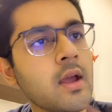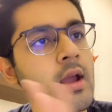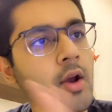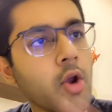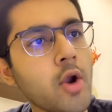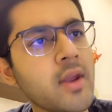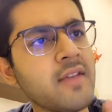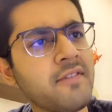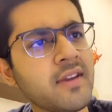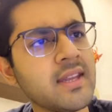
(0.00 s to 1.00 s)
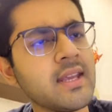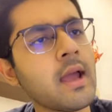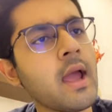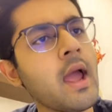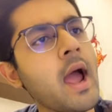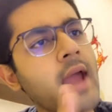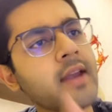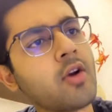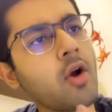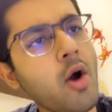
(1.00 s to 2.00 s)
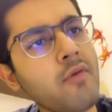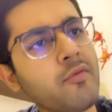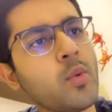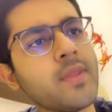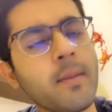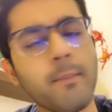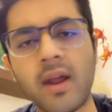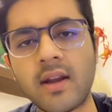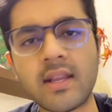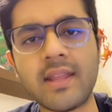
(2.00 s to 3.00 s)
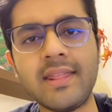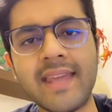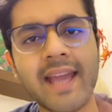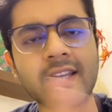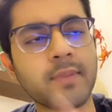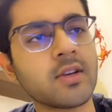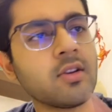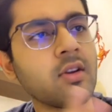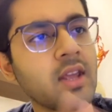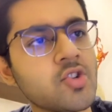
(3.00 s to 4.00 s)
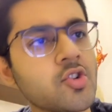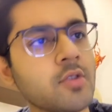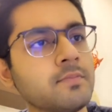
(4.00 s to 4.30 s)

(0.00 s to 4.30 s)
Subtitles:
chronic fatigue, and cough with blood in the expectoration.